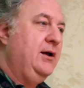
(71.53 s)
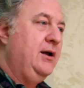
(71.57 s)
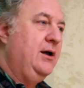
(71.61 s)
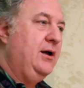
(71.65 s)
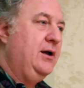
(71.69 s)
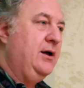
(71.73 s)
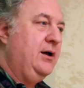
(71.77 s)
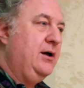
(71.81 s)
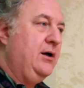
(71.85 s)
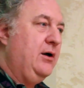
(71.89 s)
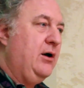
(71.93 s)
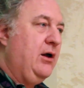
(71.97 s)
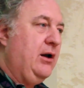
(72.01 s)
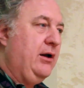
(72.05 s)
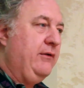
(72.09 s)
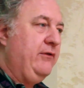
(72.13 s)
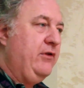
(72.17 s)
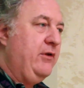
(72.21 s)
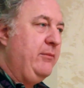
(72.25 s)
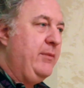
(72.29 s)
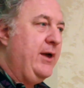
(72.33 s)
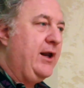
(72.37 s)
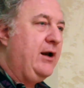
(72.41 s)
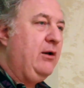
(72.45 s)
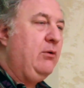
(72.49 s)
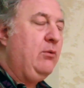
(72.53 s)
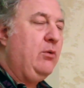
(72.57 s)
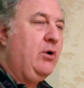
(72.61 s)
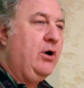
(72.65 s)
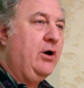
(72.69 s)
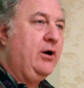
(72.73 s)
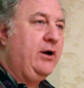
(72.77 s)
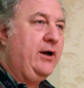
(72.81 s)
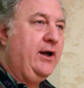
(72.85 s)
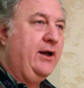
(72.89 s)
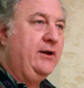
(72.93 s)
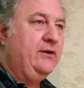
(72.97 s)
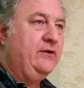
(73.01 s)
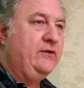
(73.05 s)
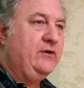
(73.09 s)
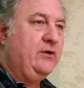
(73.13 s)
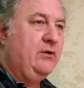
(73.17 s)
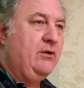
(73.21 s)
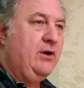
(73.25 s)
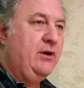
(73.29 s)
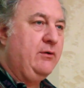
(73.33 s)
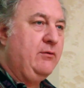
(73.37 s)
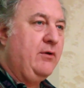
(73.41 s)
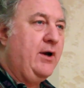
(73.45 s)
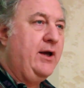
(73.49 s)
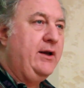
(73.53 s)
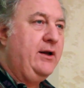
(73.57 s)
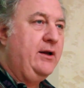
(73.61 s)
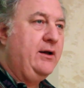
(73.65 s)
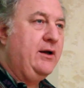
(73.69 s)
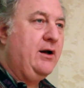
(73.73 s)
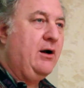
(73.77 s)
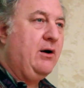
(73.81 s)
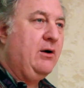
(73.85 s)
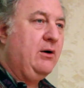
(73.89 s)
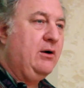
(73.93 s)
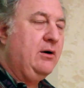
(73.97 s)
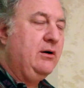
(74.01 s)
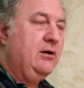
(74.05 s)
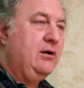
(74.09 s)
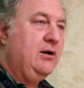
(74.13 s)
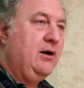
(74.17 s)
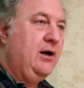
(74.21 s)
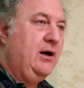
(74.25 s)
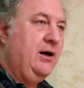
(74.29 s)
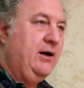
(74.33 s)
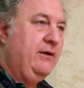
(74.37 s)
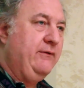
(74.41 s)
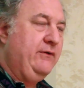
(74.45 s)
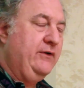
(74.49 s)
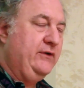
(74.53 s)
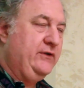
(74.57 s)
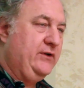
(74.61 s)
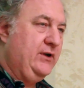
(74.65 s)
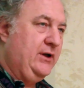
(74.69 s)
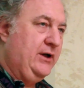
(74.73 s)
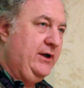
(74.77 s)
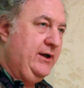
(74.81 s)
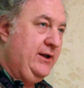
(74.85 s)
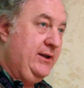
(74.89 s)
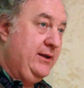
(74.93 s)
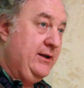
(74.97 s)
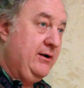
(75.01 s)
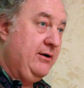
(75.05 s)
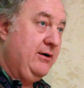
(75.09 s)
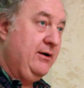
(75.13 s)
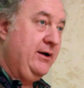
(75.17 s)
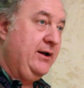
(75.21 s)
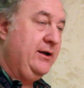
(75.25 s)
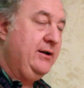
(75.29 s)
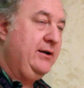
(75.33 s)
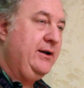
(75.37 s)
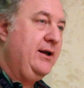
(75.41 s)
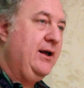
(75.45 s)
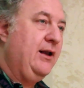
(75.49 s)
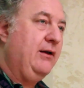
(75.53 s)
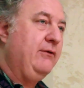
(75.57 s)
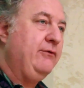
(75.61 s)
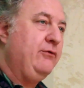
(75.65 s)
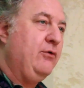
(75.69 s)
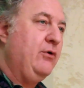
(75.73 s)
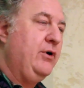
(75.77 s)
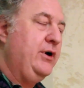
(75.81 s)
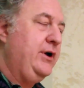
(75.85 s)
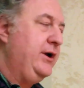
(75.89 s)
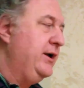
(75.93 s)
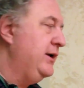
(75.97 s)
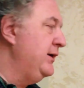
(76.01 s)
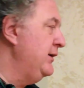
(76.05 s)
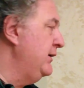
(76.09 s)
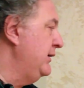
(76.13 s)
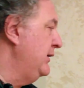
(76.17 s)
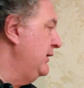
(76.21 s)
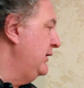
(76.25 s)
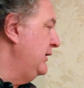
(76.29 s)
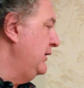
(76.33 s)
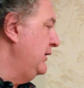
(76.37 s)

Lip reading: all of the metal work and so on right in our facility there in California.